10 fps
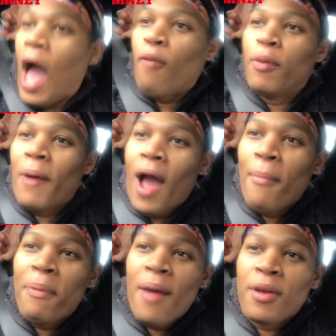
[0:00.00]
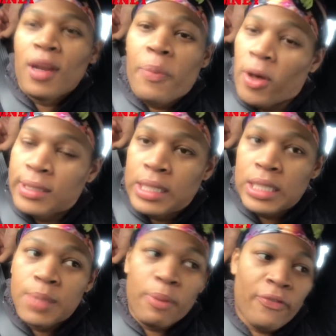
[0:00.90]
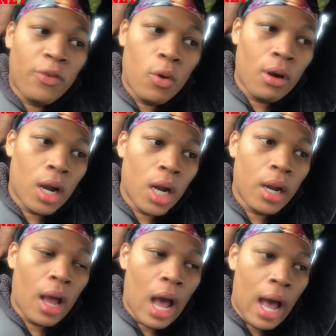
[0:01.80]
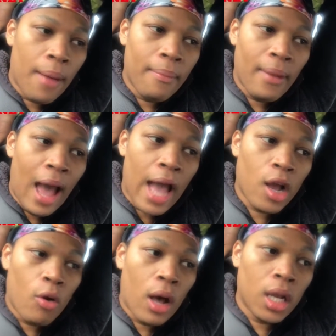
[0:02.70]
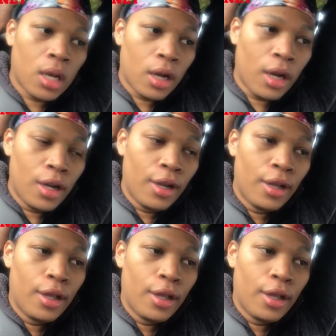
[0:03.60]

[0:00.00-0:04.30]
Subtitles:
I'm probably gonna post this before I go under,